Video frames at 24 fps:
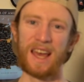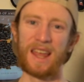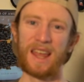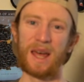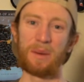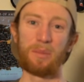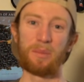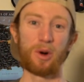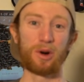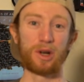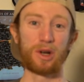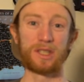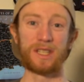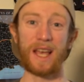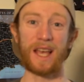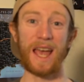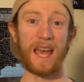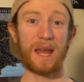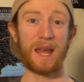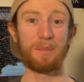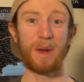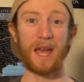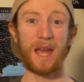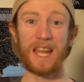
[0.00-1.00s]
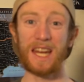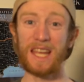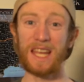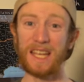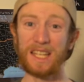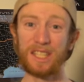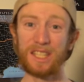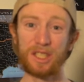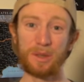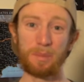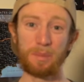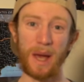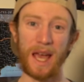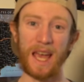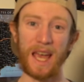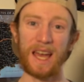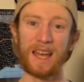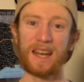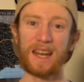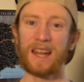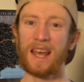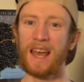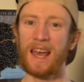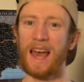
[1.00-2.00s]
That board is handmade in
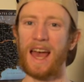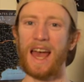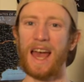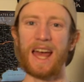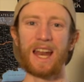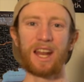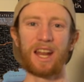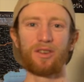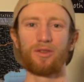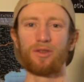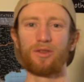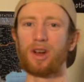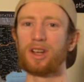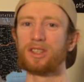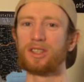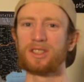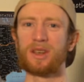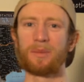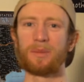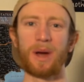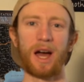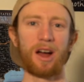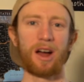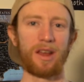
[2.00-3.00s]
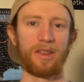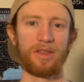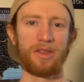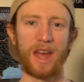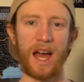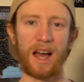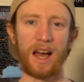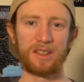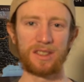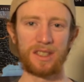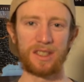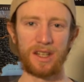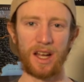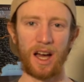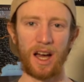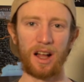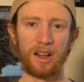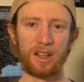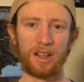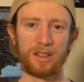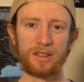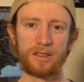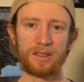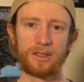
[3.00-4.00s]
Japan and it runs about
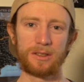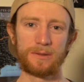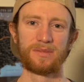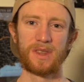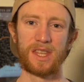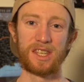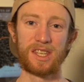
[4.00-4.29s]
$1,000.